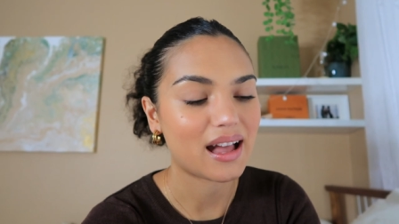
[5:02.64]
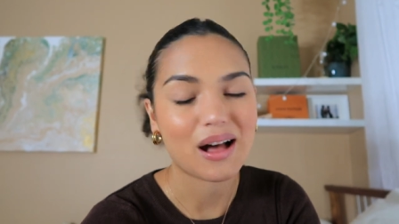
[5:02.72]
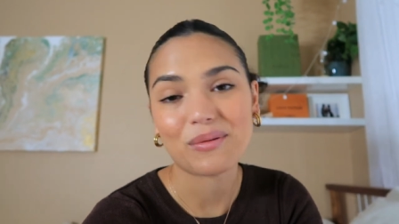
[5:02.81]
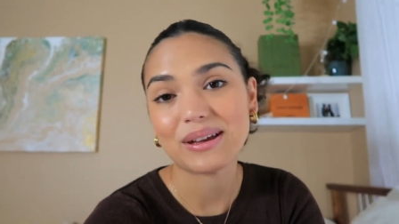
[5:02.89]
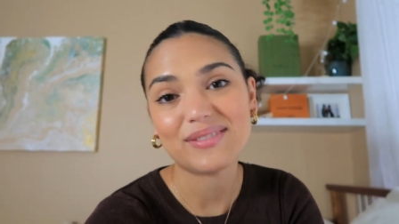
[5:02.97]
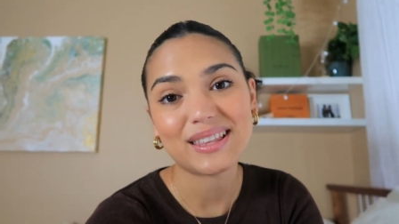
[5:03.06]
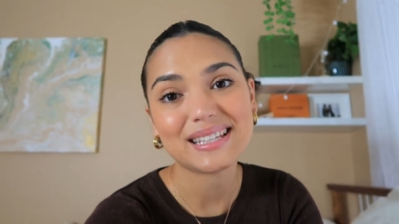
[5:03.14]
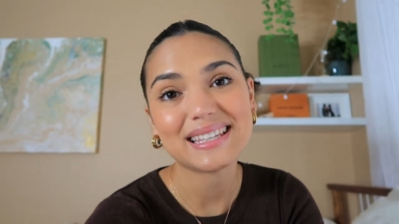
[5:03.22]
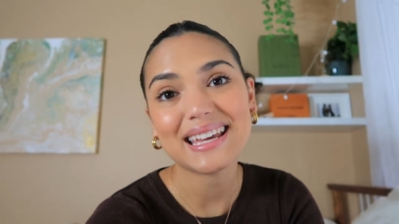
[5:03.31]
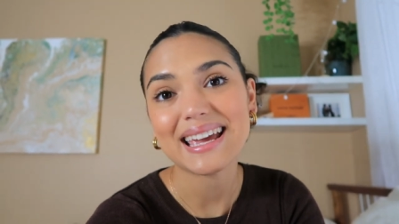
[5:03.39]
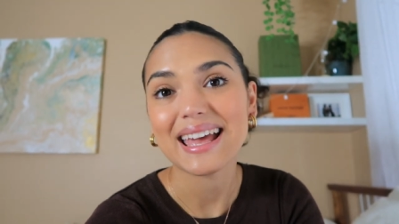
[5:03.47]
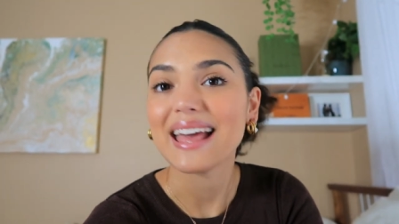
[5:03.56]
can't wait for this
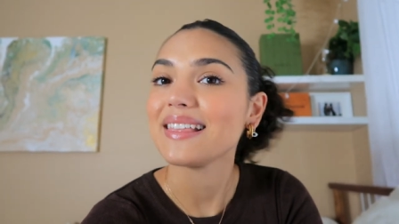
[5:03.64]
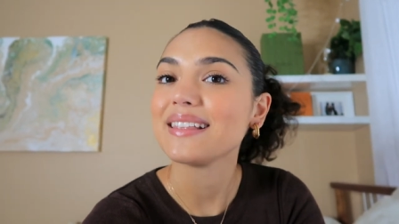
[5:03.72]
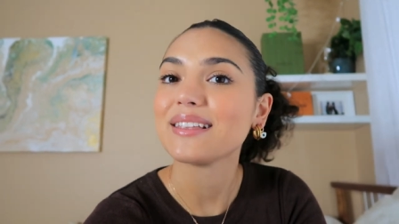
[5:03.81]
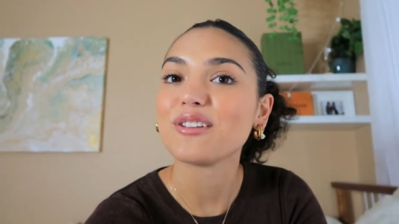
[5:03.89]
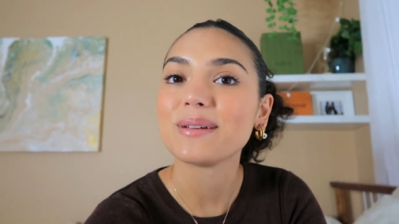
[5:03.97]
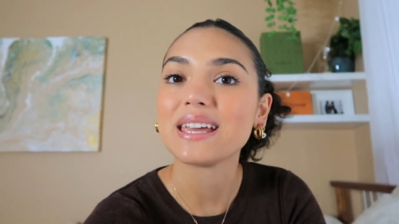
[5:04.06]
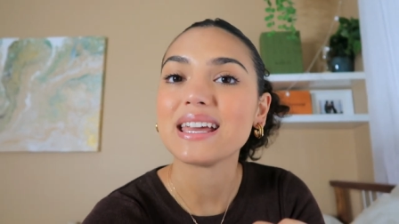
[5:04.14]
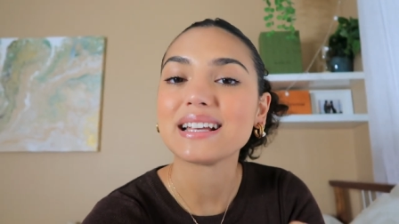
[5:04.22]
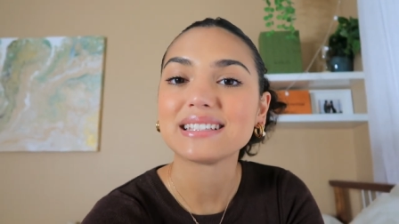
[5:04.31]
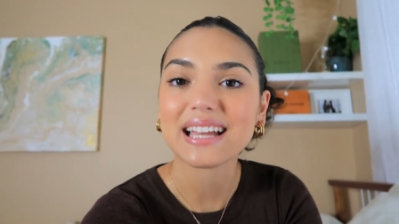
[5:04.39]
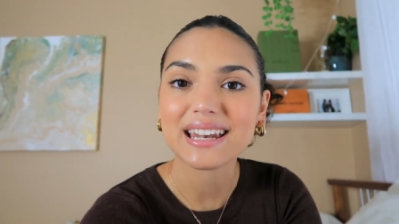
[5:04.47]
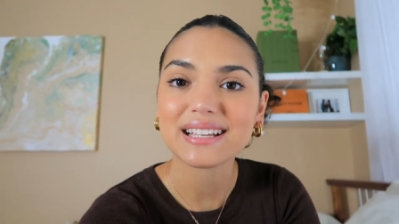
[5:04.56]
year. I think there'll be
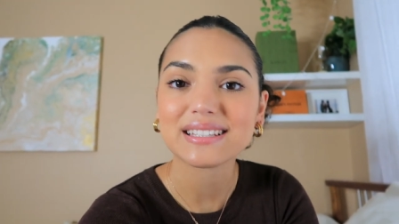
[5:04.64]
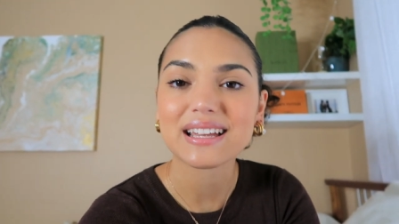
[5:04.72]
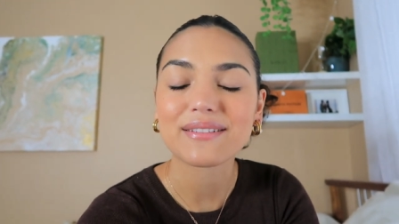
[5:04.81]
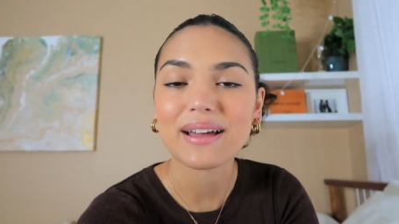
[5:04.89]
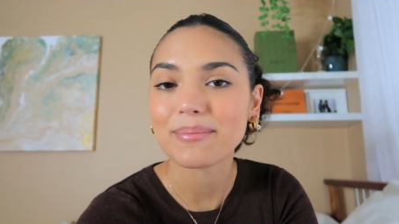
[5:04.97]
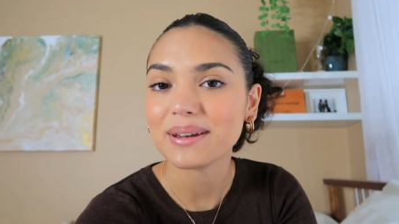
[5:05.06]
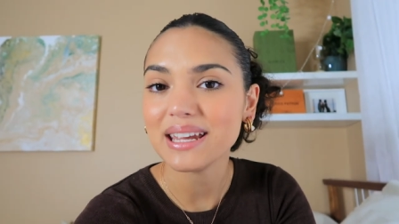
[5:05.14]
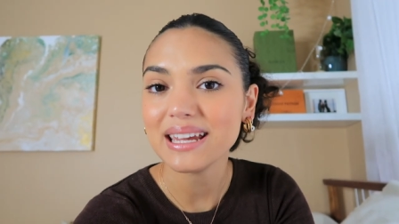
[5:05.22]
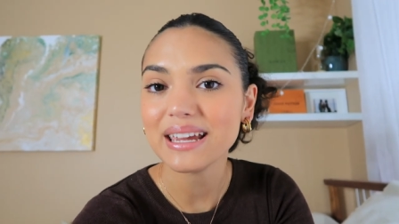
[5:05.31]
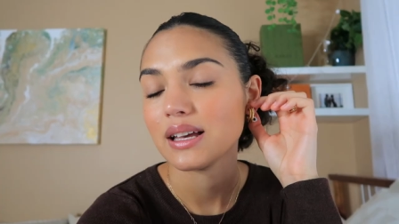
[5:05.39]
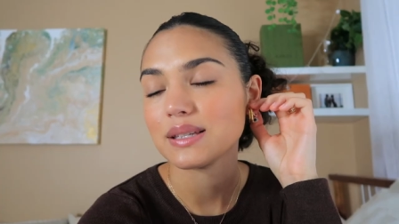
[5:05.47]
exciting stuff happening.